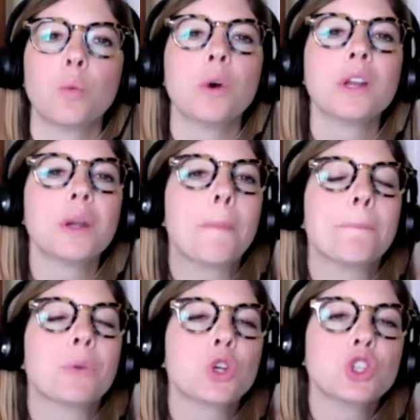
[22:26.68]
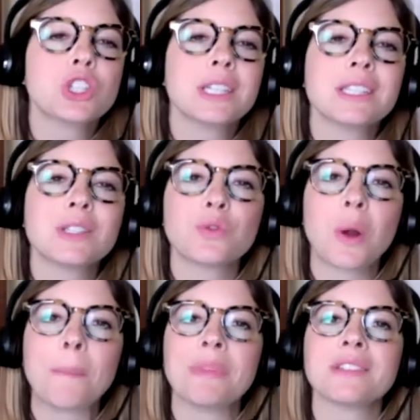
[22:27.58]
What emerges
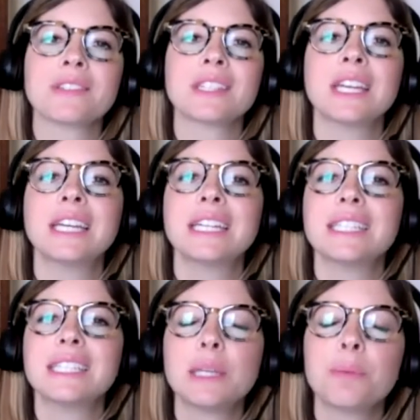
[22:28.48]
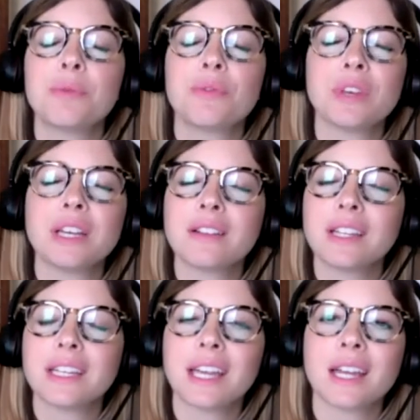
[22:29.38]
from this deep
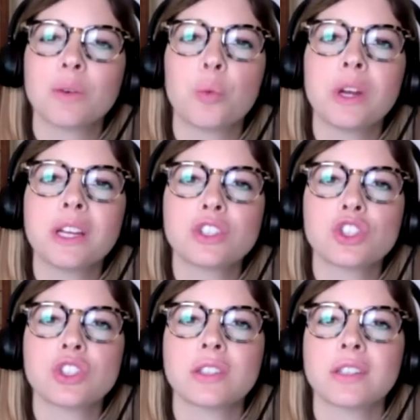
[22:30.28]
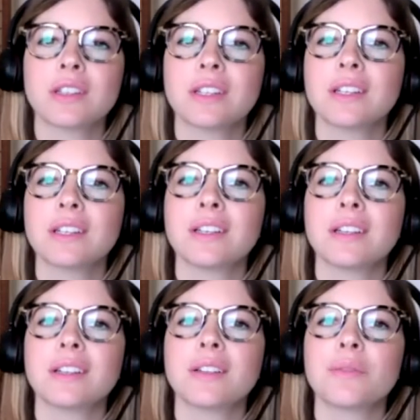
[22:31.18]
feeling and wish
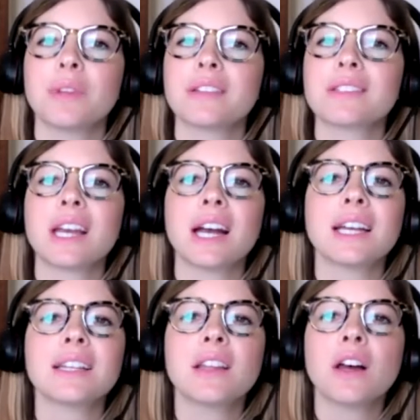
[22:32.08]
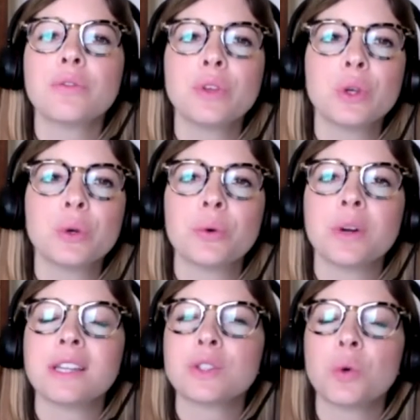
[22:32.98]
that's, I love you
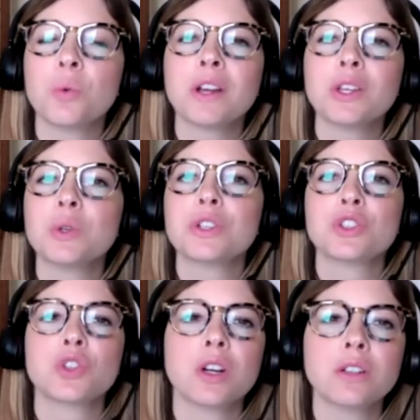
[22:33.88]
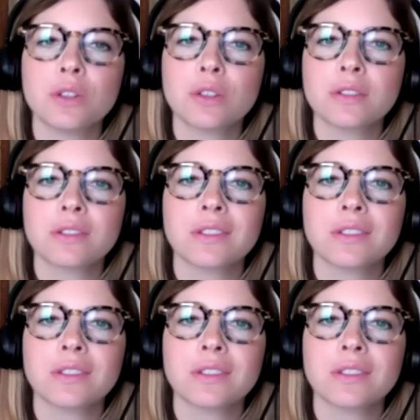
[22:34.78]
and don't want you to struggle?